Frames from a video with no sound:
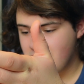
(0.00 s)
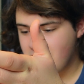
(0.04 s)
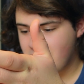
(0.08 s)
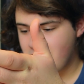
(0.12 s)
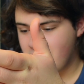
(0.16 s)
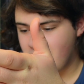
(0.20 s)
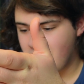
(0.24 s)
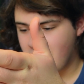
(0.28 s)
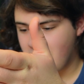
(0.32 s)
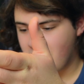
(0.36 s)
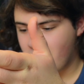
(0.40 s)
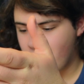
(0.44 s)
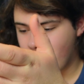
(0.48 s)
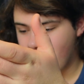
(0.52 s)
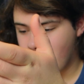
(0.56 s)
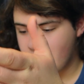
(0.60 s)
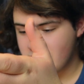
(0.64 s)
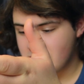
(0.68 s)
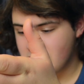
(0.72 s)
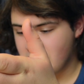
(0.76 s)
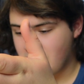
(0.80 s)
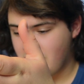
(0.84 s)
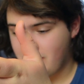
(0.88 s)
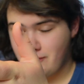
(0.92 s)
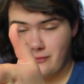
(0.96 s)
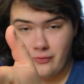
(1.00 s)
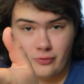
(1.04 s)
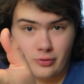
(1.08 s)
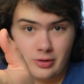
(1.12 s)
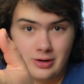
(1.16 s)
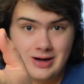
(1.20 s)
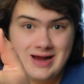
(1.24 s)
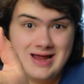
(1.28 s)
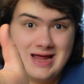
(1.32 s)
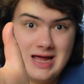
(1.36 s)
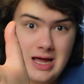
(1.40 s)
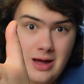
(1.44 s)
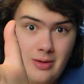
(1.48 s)
find what I was looking
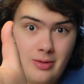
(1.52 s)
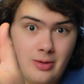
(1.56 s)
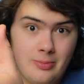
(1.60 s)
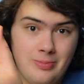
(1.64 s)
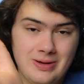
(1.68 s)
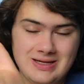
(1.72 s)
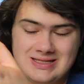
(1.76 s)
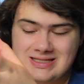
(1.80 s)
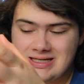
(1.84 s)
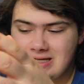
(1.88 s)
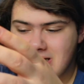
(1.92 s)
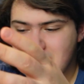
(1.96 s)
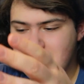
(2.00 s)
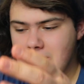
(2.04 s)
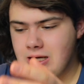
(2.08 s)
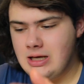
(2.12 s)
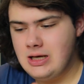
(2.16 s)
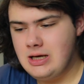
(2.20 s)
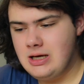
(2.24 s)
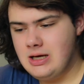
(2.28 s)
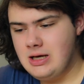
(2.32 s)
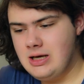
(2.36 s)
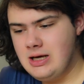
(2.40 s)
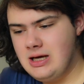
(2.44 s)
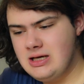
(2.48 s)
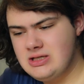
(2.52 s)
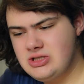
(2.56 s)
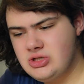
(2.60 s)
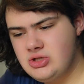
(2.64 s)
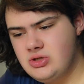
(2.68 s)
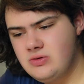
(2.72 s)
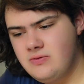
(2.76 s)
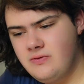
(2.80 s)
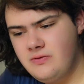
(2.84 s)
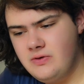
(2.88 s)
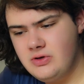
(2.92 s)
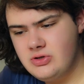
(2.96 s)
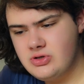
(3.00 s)
for, but basically, uh, it has
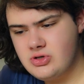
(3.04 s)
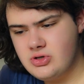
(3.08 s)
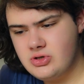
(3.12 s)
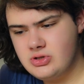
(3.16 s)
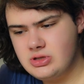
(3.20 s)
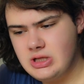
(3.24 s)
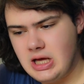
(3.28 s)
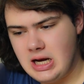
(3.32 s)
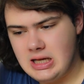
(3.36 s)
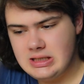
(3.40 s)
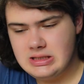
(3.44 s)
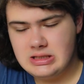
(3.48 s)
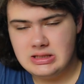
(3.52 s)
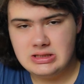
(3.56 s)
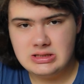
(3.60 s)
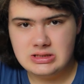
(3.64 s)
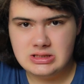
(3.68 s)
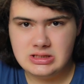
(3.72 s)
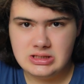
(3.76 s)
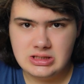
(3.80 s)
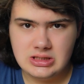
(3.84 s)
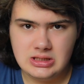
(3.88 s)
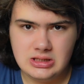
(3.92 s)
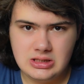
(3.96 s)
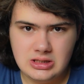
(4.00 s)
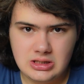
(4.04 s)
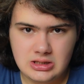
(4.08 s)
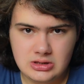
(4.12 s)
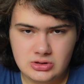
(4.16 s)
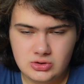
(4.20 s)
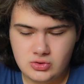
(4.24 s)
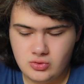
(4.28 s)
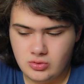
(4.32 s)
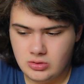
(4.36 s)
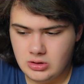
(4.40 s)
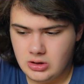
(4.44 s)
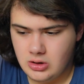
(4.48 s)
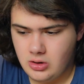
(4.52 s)
two features that I didn't see in
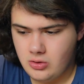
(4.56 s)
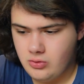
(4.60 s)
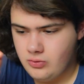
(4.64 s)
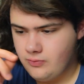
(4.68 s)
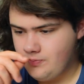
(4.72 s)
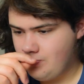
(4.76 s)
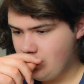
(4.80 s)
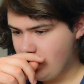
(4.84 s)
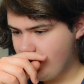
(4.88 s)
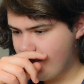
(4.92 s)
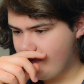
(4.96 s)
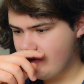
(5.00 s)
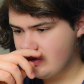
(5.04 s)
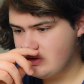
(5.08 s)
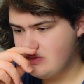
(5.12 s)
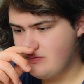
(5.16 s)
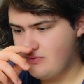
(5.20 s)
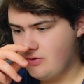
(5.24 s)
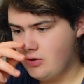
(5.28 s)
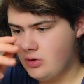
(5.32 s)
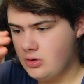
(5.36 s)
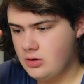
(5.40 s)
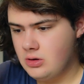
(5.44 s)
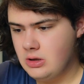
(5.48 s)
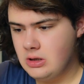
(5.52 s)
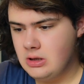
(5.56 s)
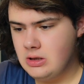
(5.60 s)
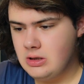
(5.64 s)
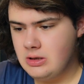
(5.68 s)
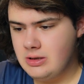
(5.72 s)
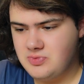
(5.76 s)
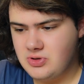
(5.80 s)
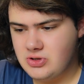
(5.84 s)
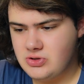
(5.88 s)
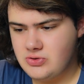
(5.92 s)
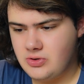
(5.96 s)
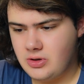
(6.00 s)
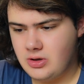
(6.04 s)
Duolingo. First of all,
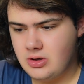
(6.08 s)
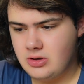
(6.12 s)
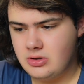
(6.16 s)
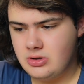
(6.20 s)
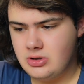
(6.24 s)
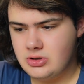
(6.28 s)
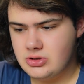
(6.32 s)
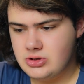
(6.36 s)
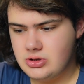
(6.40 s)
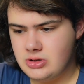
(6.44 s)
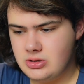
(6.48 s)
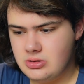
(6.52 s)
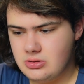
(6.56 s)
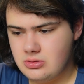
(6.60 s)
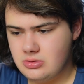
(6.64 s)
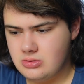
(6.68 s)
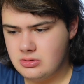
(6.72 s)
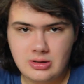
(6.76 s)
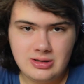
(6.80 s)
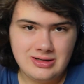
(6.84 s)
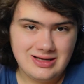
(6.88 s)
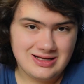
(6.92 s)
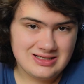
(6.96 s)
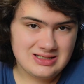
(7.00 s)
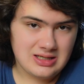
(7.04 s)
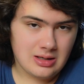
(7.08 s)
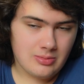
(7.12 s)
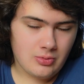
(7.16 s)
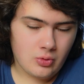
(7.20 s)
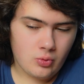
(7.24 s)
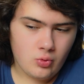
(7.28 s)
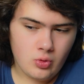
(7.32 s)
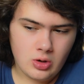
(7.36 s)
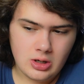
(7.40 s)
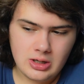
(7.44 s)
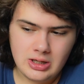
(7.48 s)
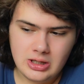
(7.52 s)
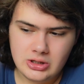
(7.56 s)
speech recognition. That's number
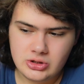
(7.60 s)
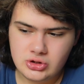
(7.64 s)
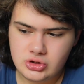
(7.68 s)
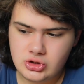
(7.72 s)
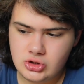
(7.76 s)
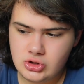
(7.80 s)
one, and